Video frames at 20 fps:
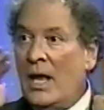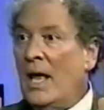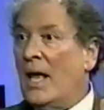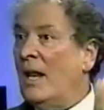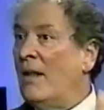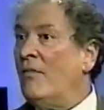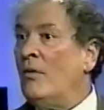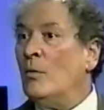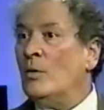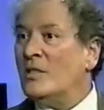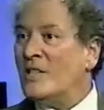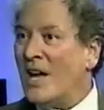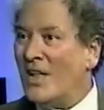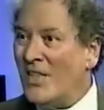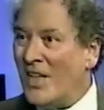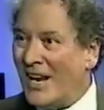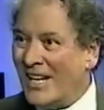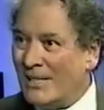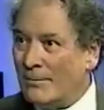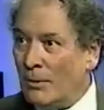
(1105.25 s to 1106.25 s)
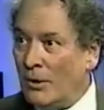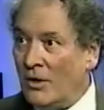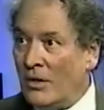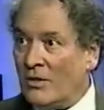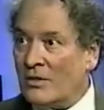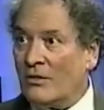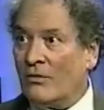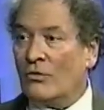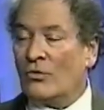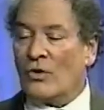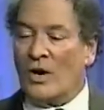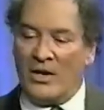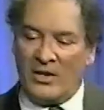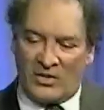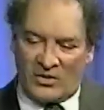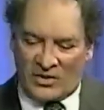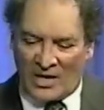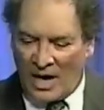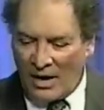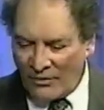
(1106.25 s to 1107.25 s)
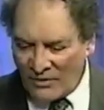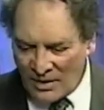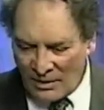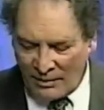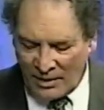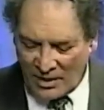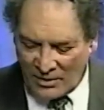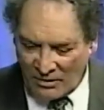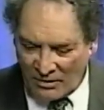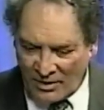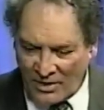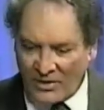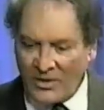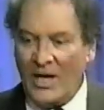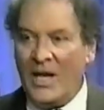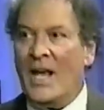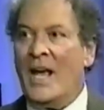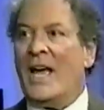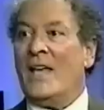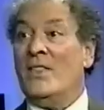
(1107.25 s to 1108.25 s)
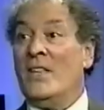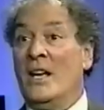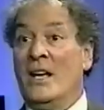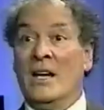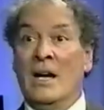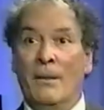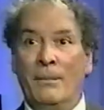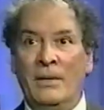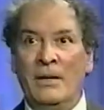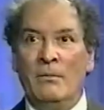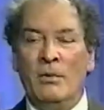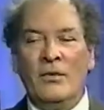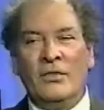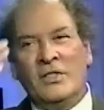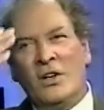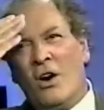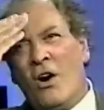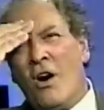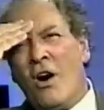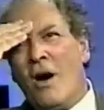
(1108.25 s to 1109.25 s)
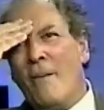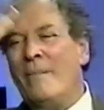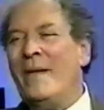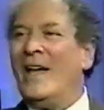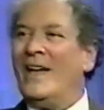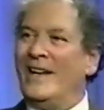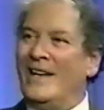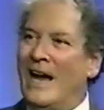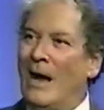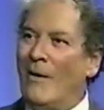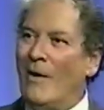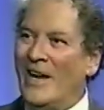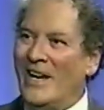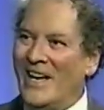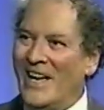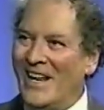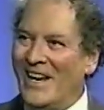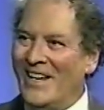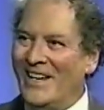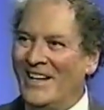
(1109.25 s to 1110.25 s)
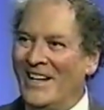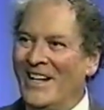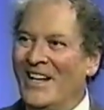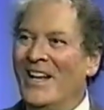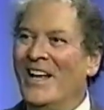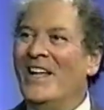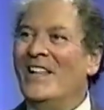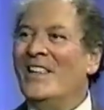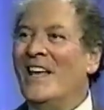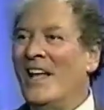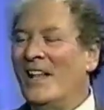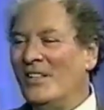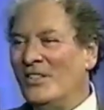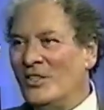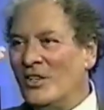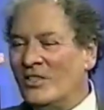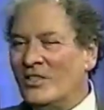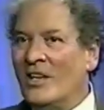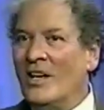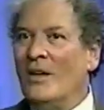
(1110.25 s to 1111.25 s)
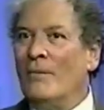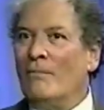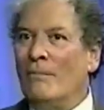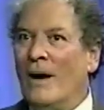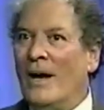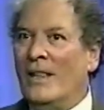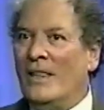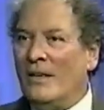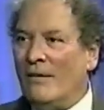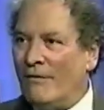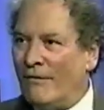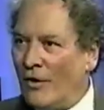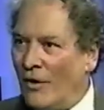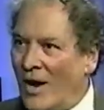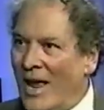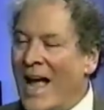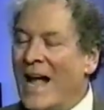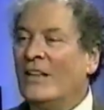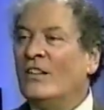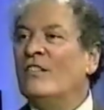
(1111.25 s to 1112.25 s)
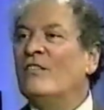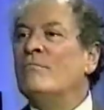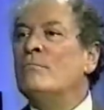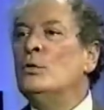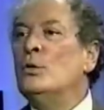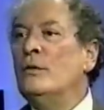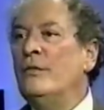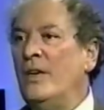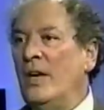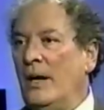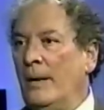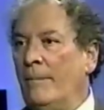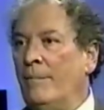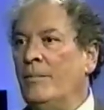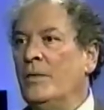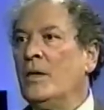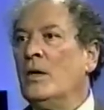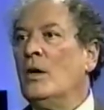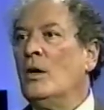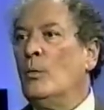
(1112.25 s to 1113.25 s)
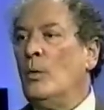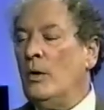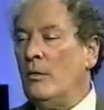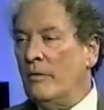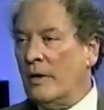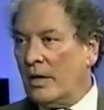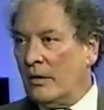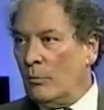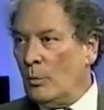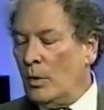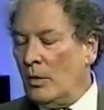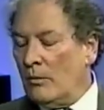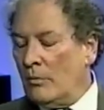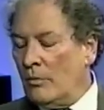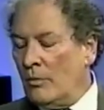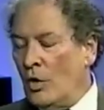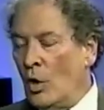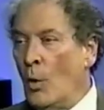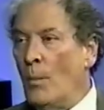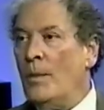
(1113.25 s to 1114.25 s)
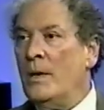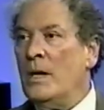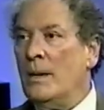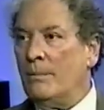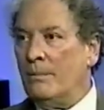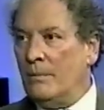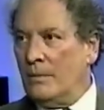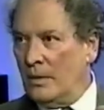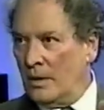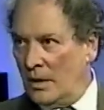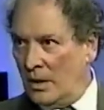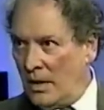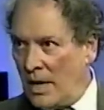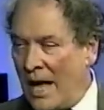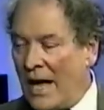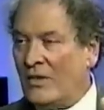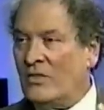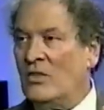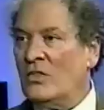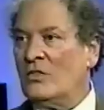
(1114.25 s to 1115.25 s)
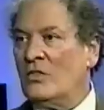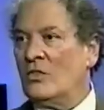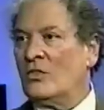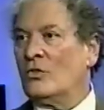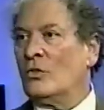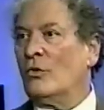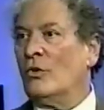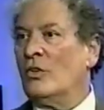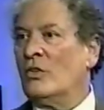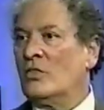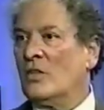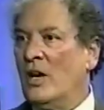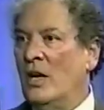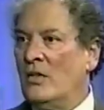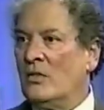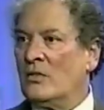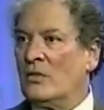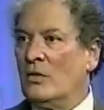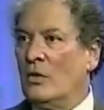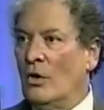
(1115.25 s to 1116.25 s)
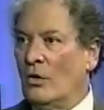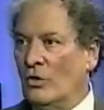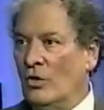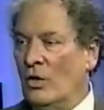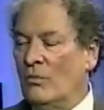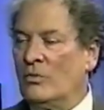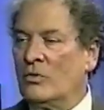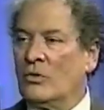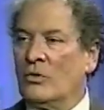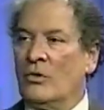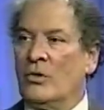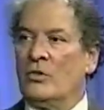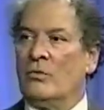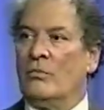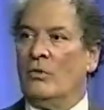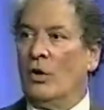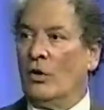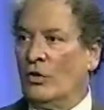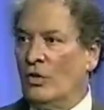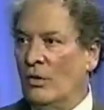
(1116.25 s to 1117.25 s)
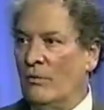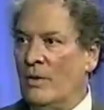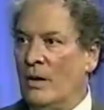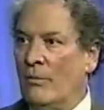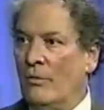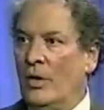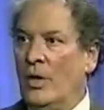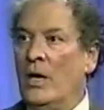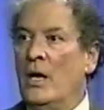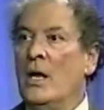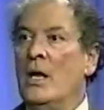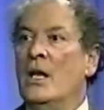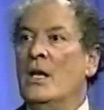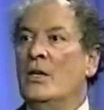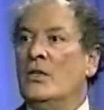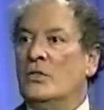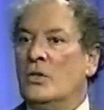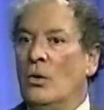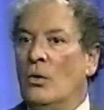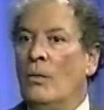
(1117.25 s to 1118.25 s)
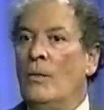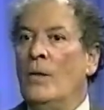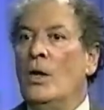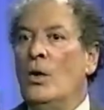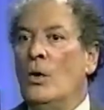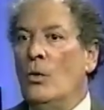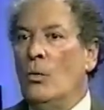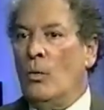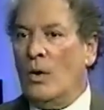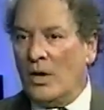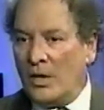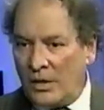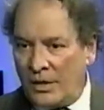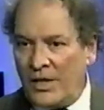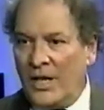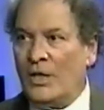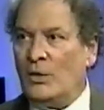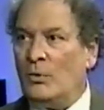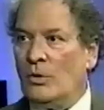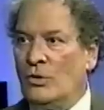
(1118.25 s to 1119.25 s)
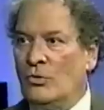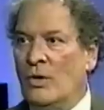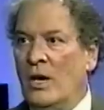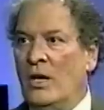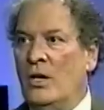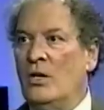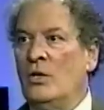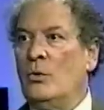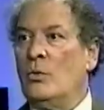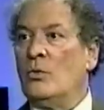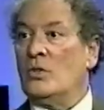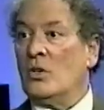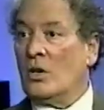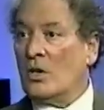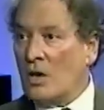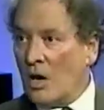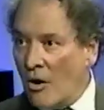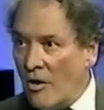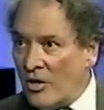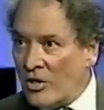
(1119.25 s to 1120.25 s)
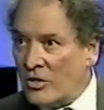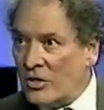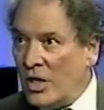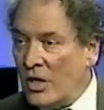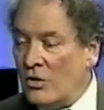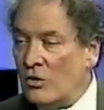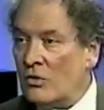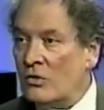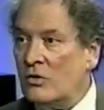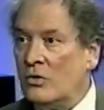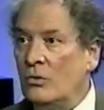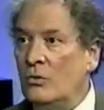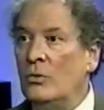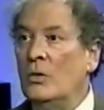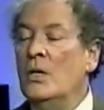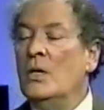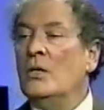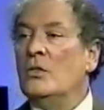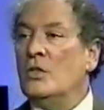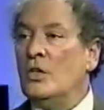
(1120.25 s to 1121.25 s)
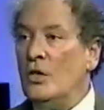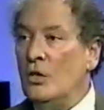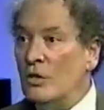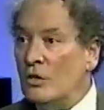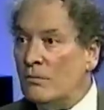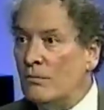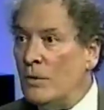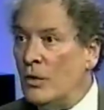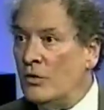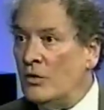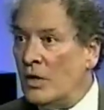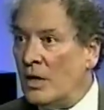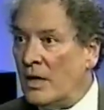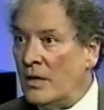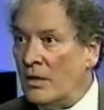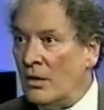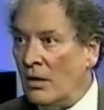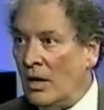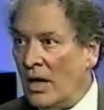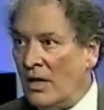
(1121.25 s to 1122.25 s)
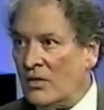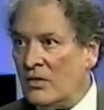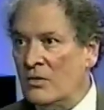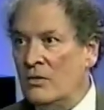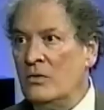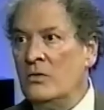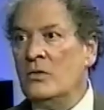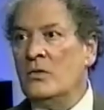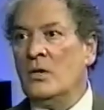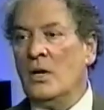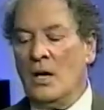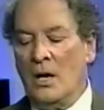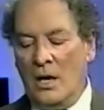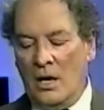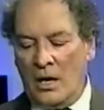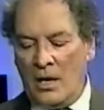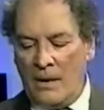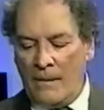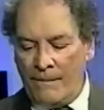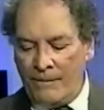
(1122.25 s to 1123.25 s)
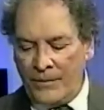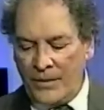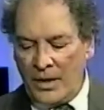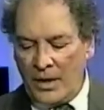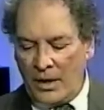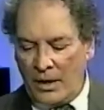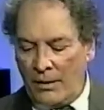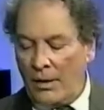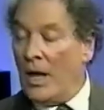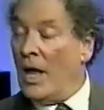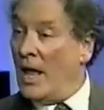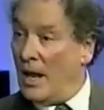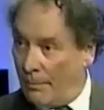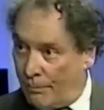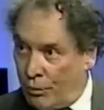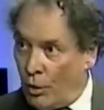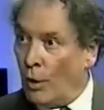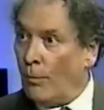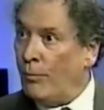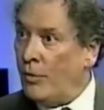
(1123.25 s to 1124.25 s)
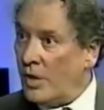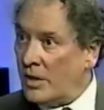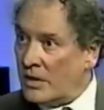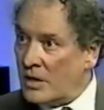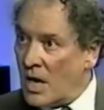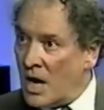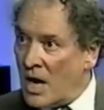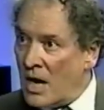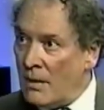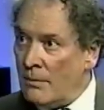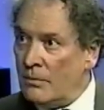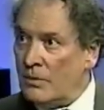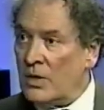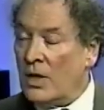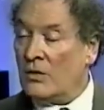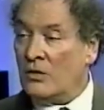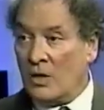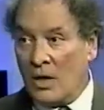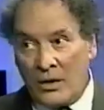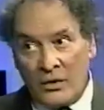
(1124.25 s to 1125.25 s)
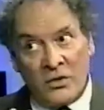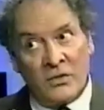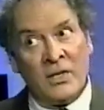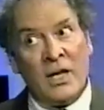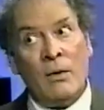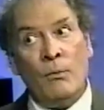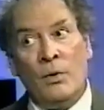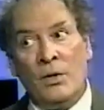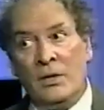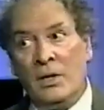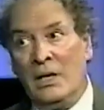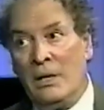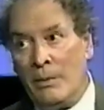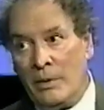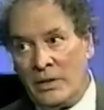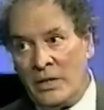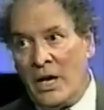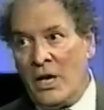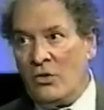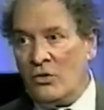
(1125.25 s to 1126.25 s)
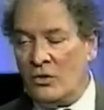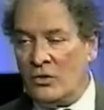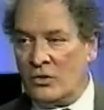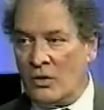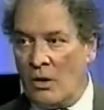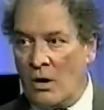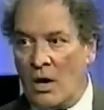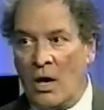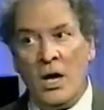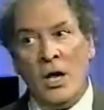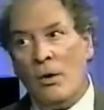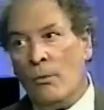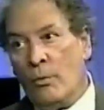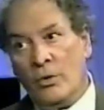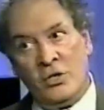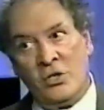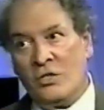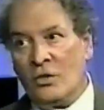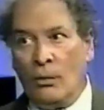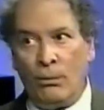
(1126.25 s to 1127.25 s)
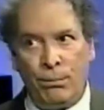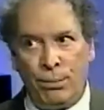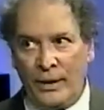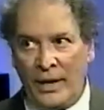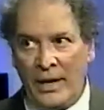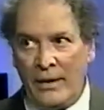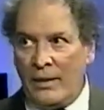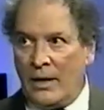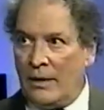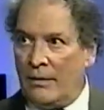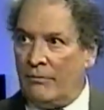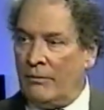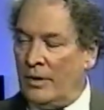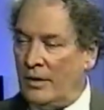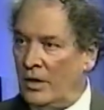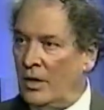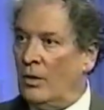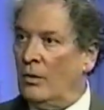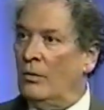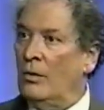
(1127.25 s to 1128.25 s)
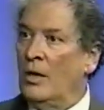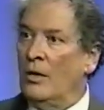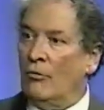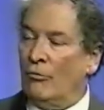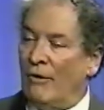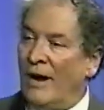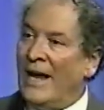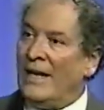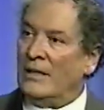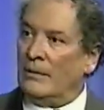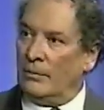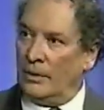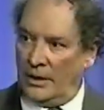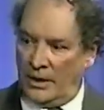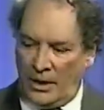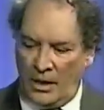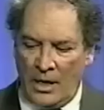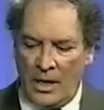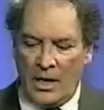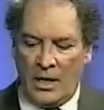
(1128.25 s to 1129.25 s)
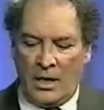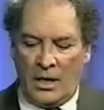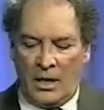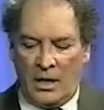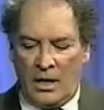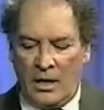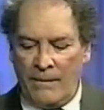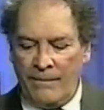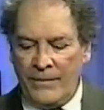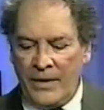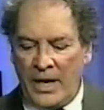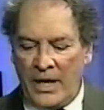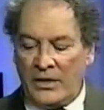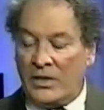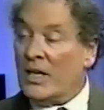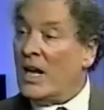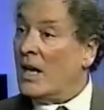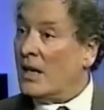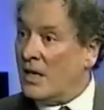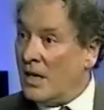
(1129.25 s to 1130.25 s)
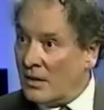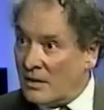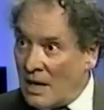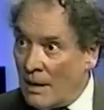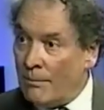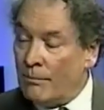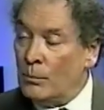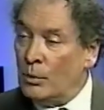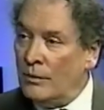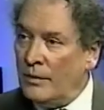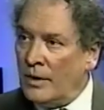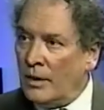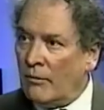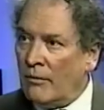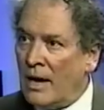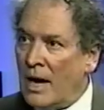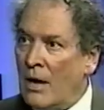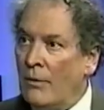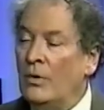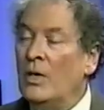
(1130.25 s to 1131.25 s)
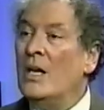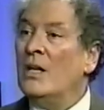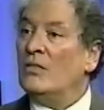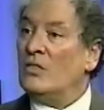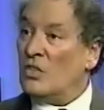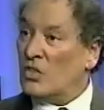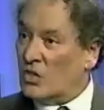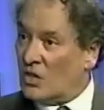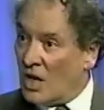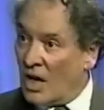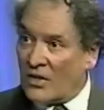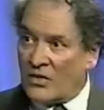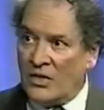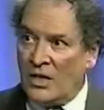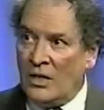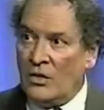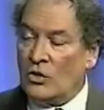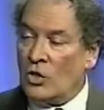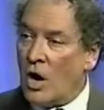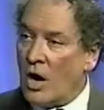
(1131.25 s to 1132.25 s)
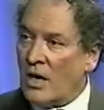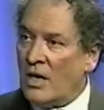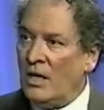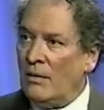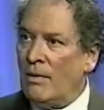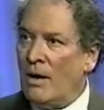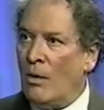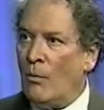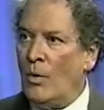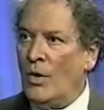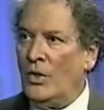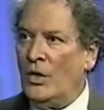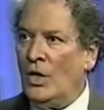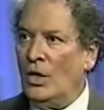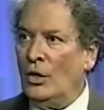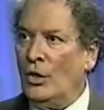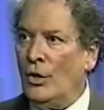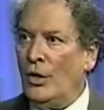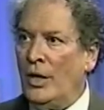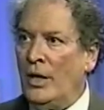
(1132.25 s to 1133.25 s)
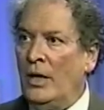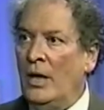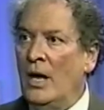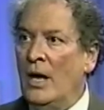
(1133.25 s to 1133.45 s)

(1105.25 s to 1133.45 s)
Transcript: And everyone's had that experience of trying to solve something at their desk, and they get up and they move and say, oh man, now I get it. Yeah. That just by the very act of moving, We, we, we open up uh, access to storage sites, long-term storage, long-term memory. So one of the things we're trying to do is encourage teachers to, to use music in their lessons um, at appropriate times and to understand what the limitations are. Yes. We just don't play it uh, you know, randomly. Mm-hmm. um, to get kids up, moving around, discussing, talking about what they're learning.